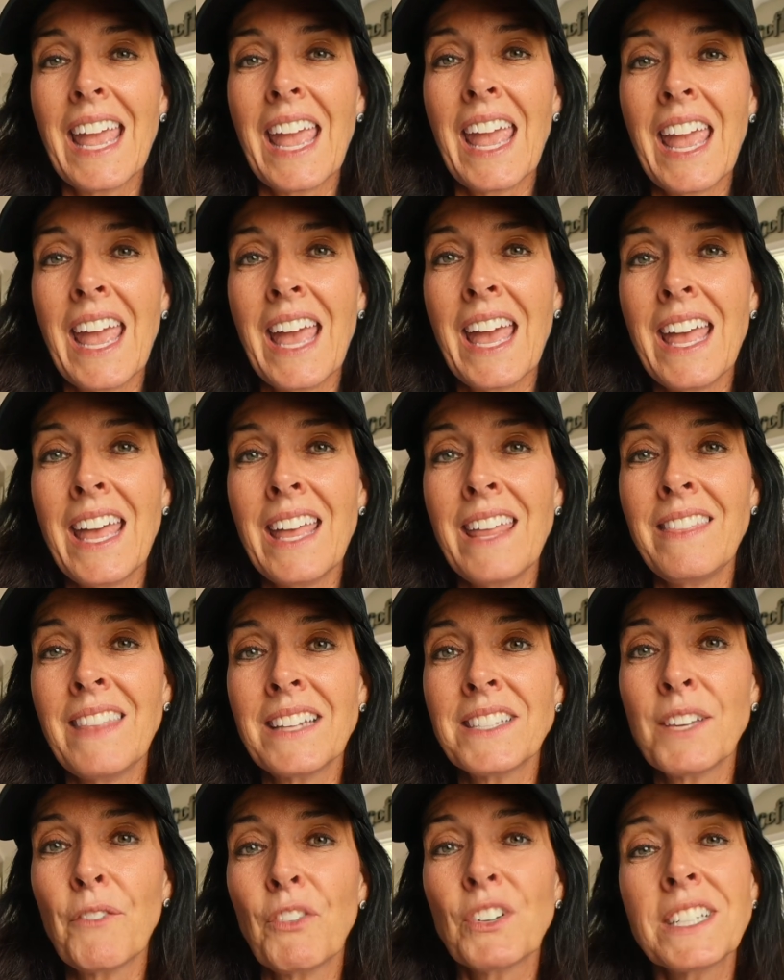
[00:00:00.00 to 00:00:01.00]
And
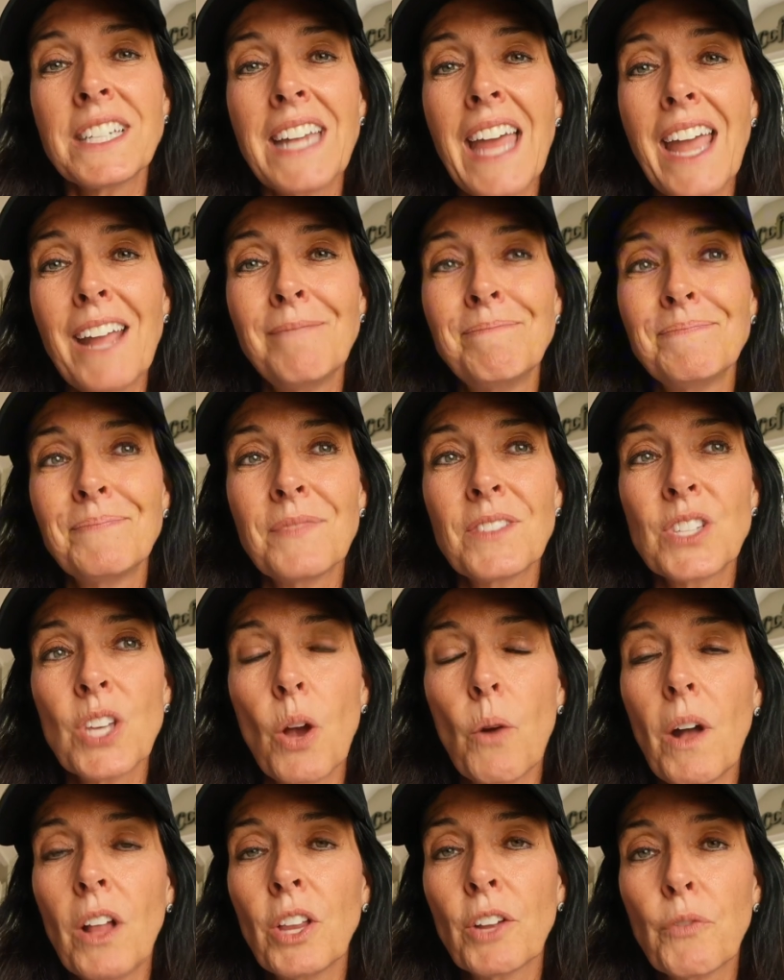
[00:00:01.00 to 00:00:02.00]
that's it for today.
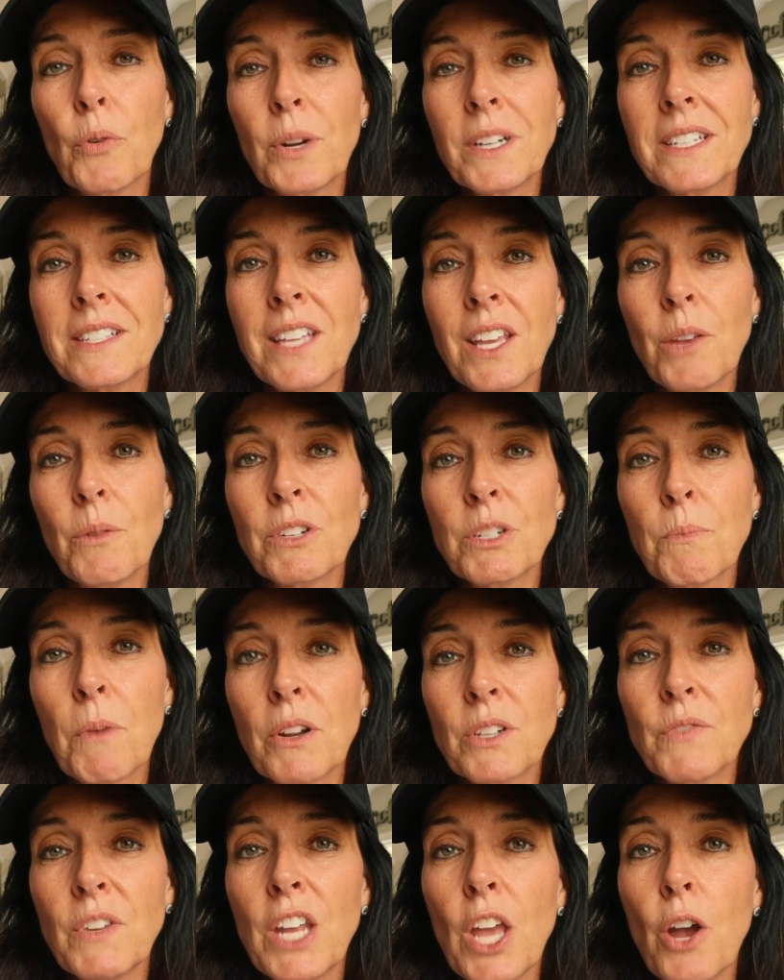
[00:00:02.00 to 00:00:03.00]
So I'll look forward to seeing you in
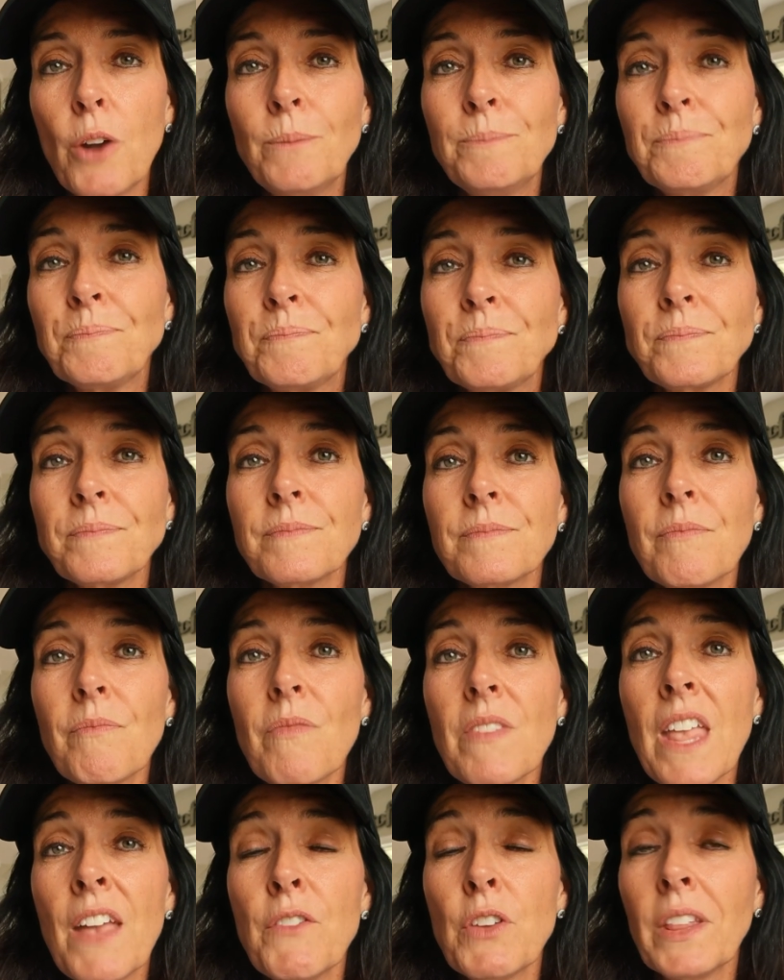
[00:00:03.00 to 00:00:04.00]
tomorrow's video.
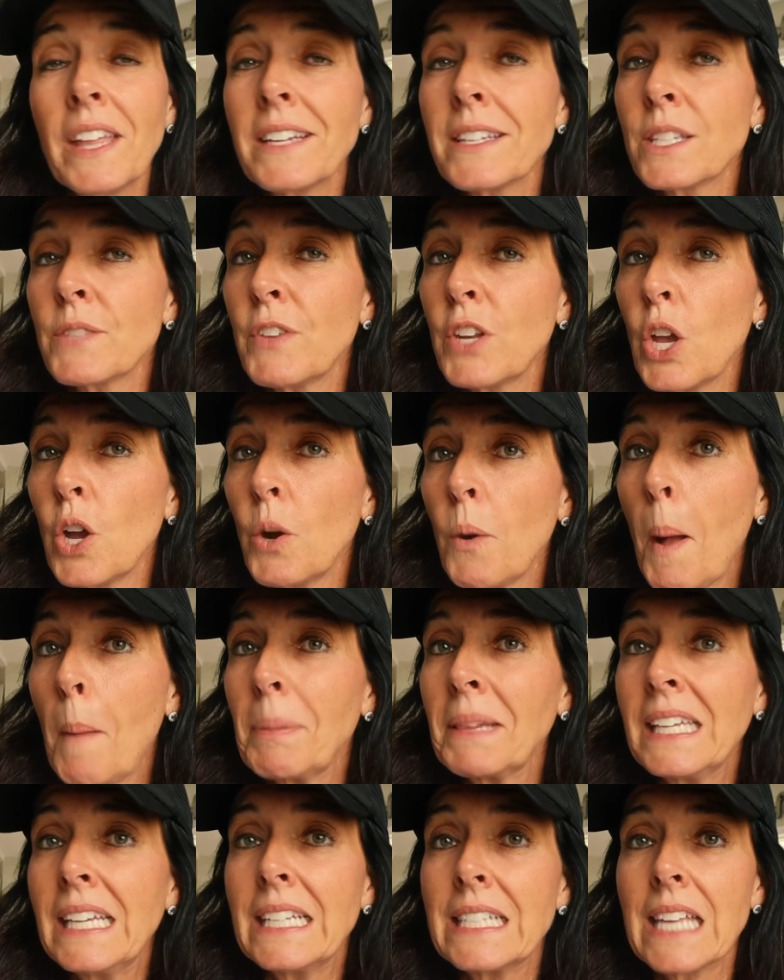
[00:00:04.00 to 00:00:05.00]
If you like this video,
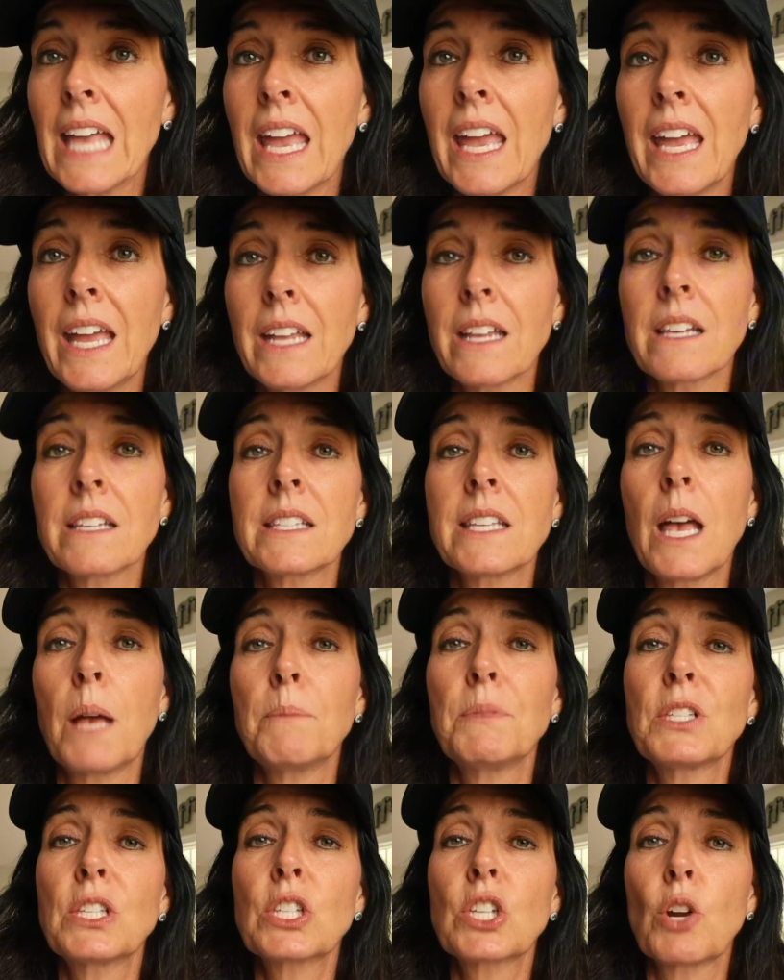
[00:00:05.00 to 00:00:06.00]
please hit
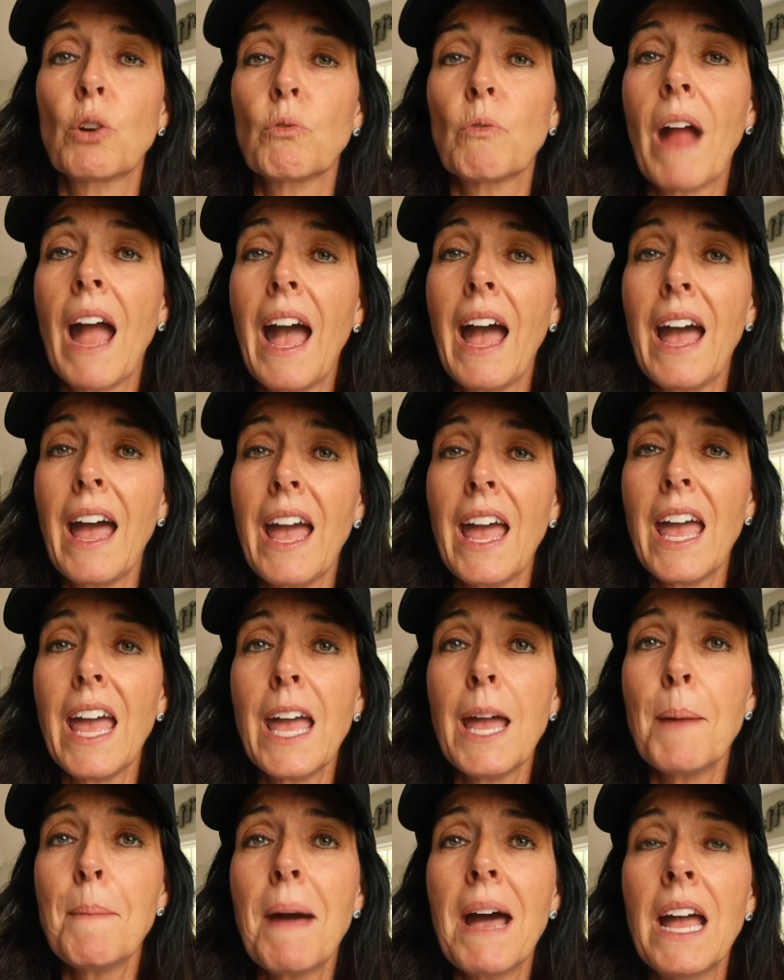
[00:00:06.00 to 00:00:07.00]

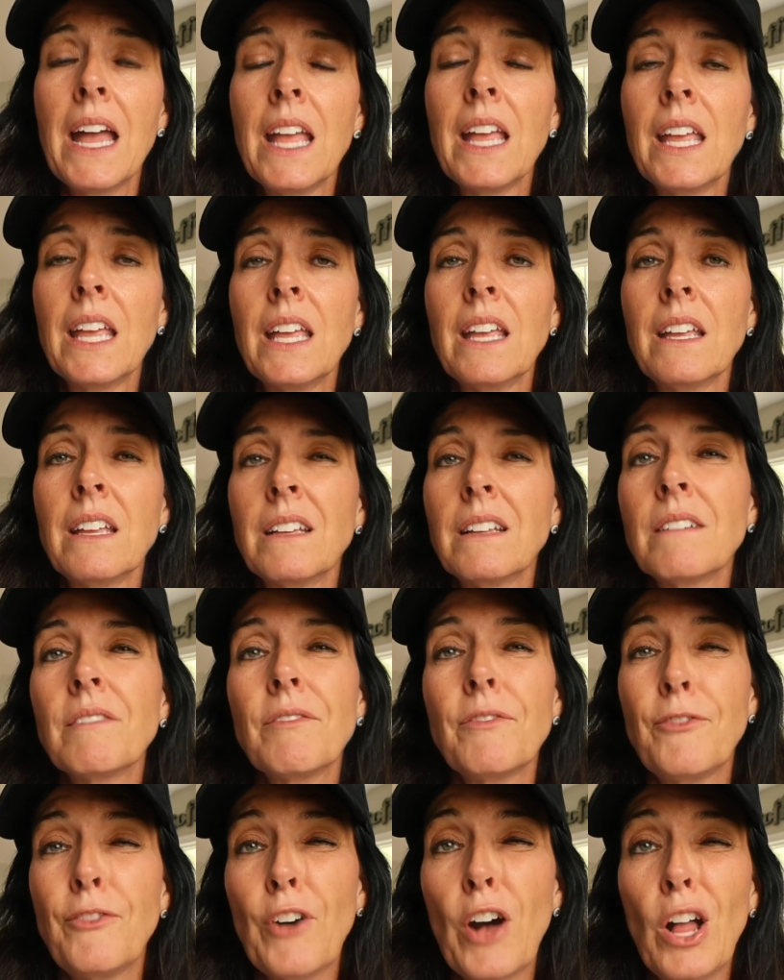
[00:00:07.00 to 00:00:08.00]
subscribe,
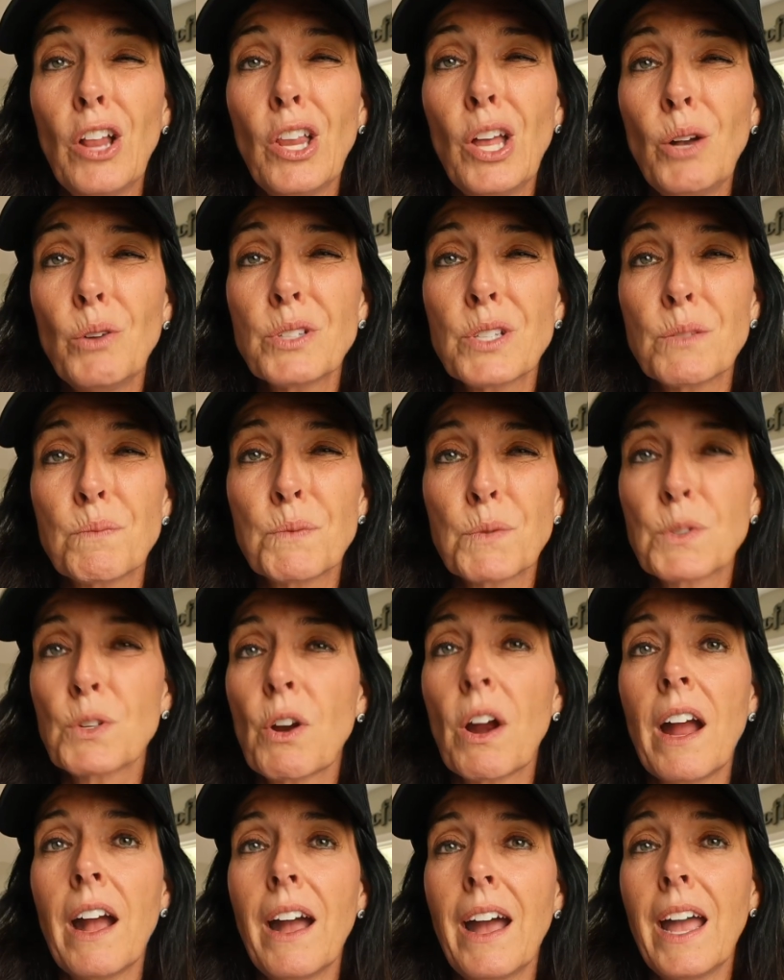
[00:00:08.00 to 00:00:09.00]
follow,
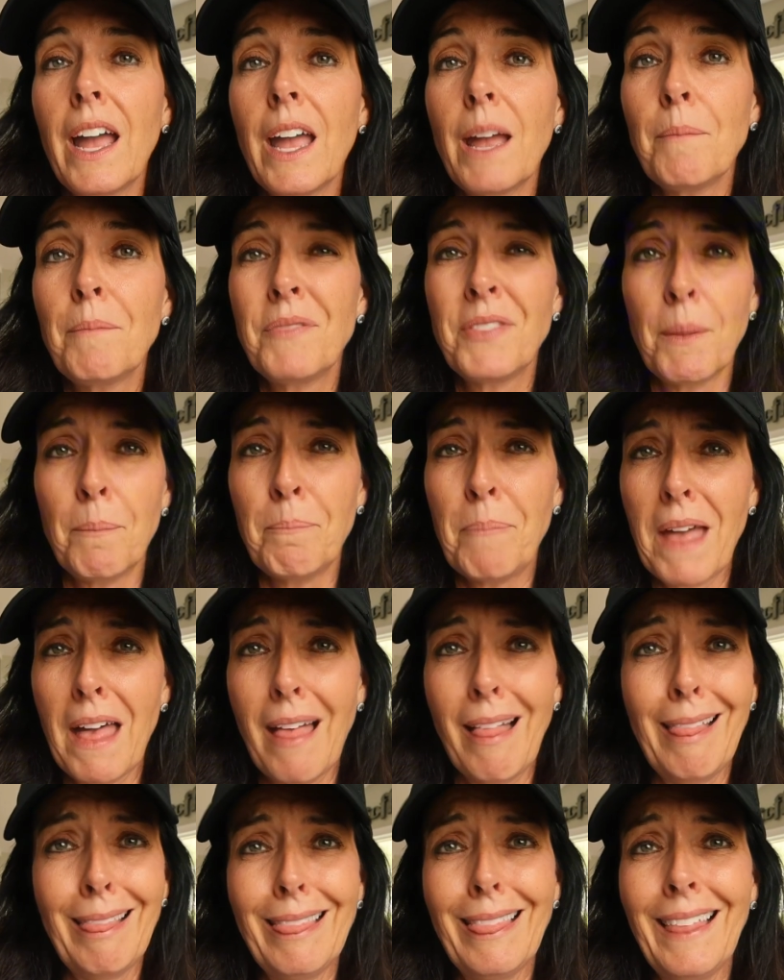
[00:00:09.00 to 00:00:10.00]
subscribe, the
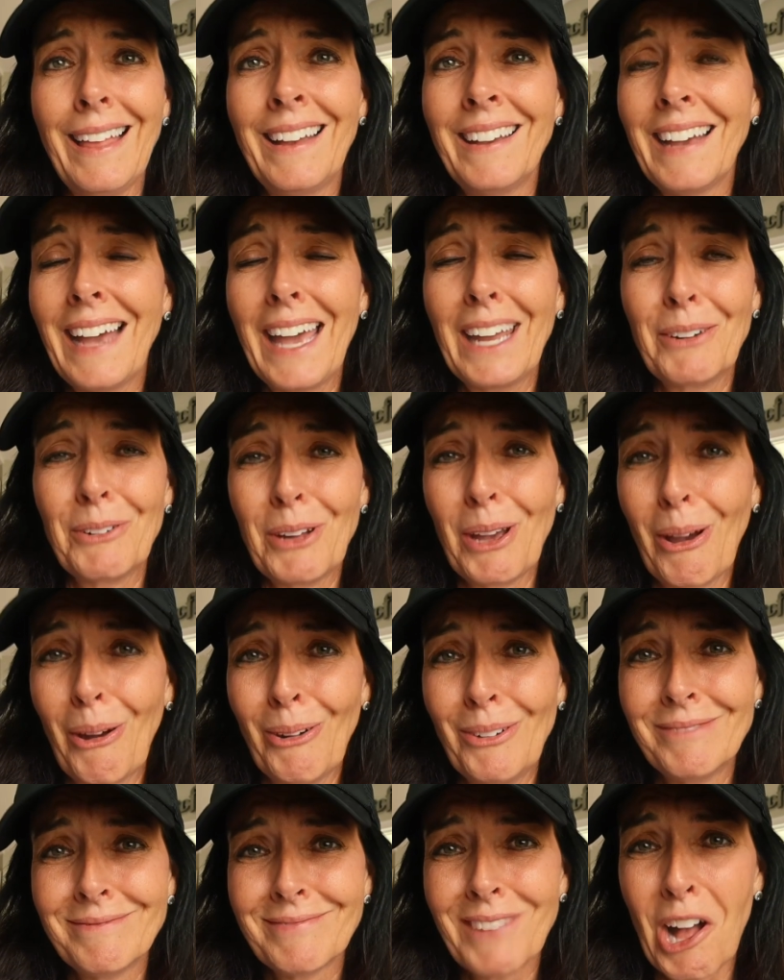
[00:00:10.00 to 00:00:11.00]
bell, I don't
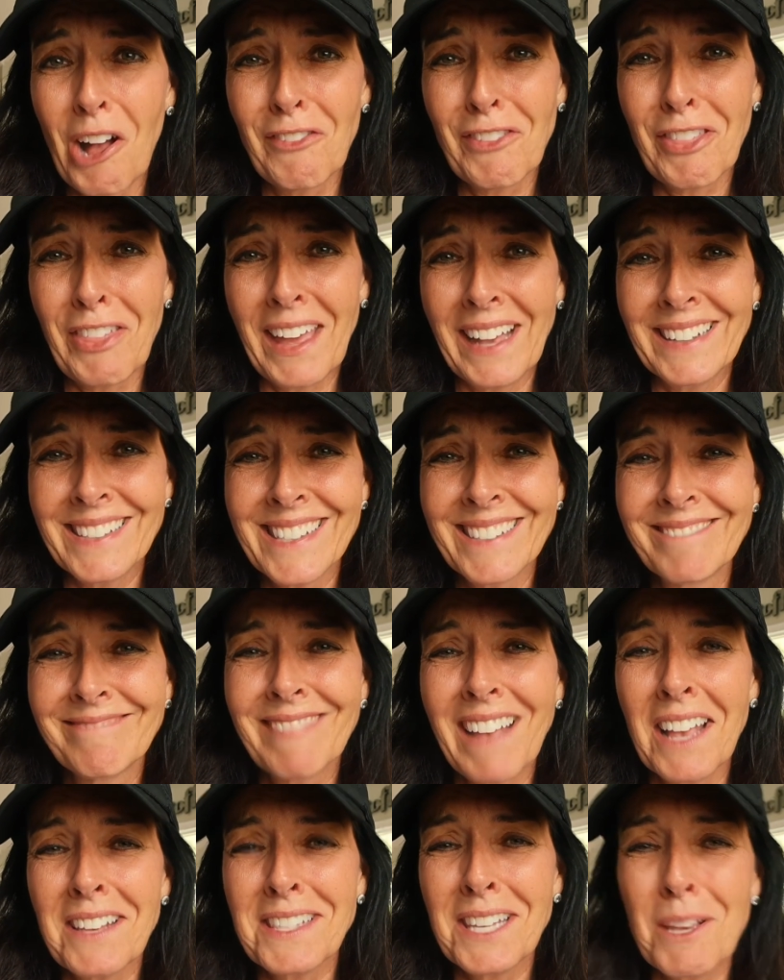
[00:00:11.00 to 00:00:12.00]
know, all the things.
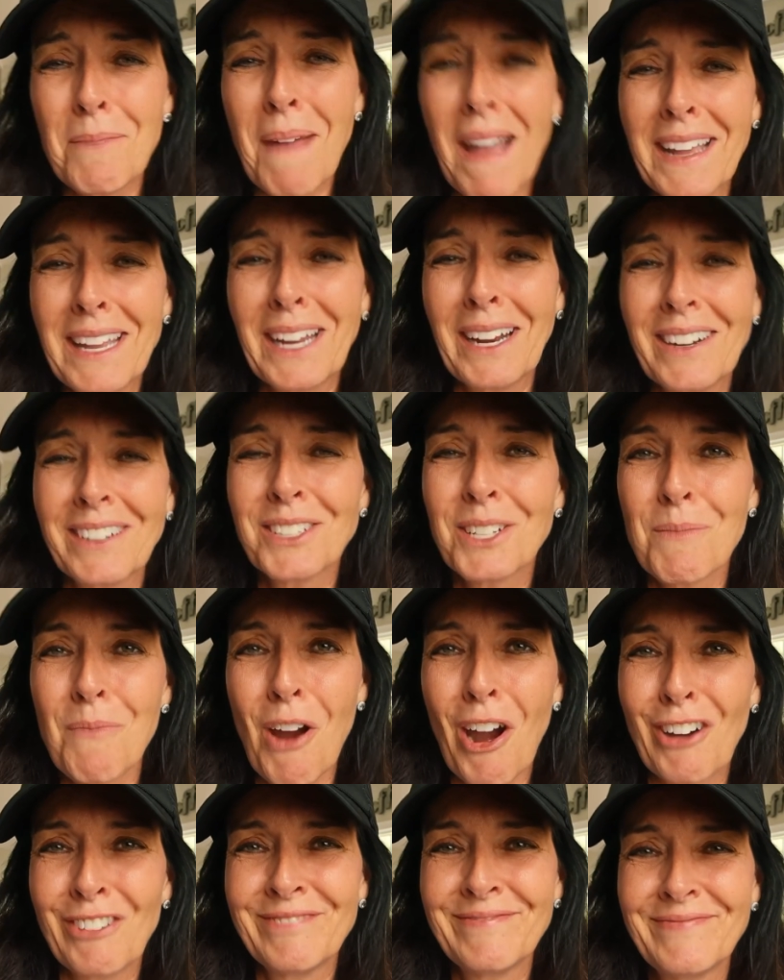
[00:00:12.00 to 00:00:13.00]
I'll see you back here
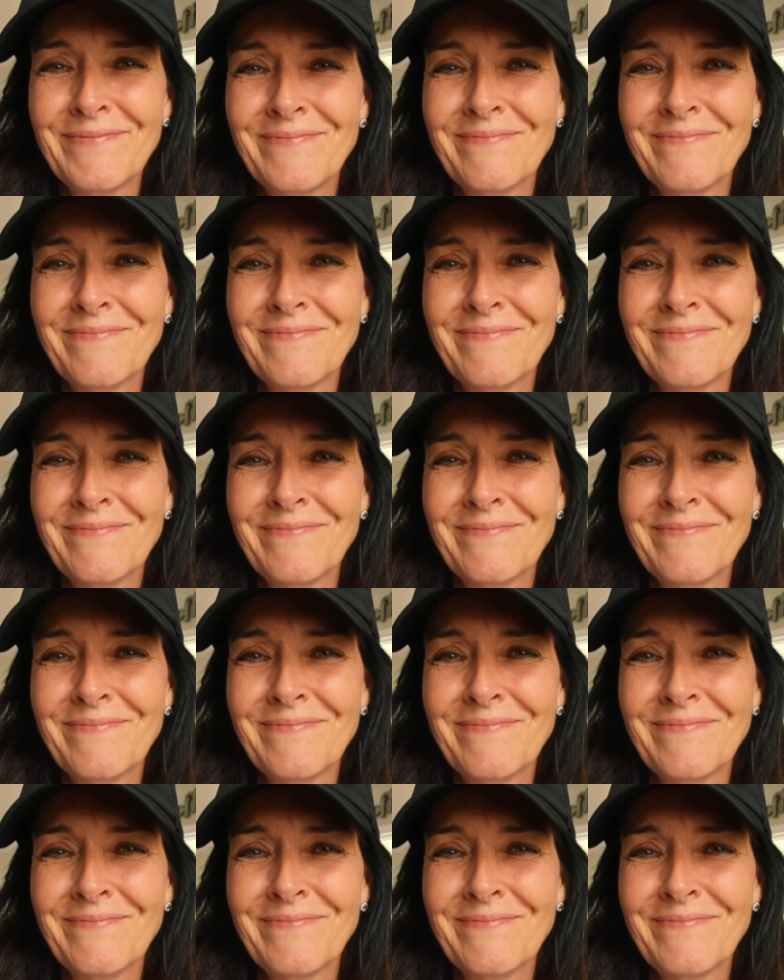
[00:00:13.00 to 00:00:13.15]
tomorrow.